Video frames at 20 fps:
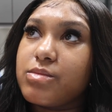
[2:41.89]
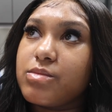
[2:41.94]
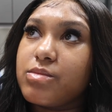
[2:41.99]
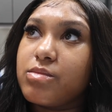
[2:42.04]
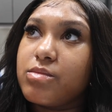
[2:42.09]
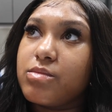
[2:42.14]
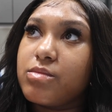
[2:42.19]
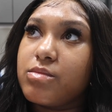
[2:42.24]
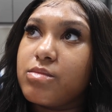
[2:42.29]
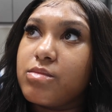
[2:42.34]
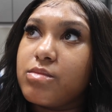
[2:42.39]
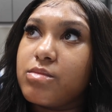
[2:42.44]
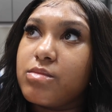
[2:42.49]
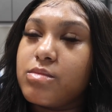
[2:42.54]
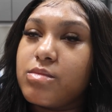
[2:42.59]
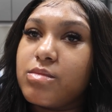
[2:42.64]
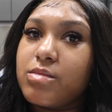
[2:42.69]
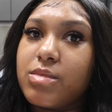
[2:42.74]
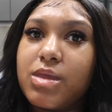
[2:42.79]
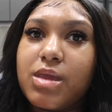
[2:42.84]

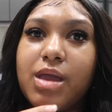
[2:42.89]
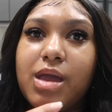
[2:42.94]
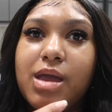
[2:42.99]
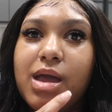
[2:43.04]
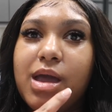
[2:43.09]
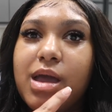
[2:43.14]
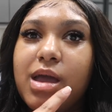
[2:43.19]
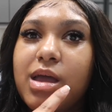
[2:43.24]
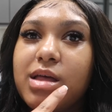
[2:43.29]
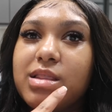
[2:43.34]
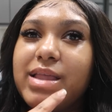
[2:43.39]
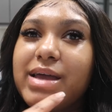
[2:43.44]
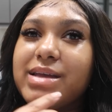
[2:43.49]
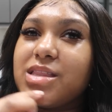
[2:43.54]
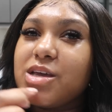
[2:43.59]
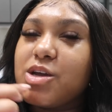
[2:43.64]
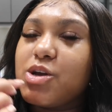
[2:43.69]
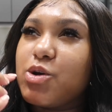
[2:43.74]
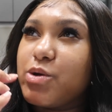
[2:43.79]
borders, what do you like mean?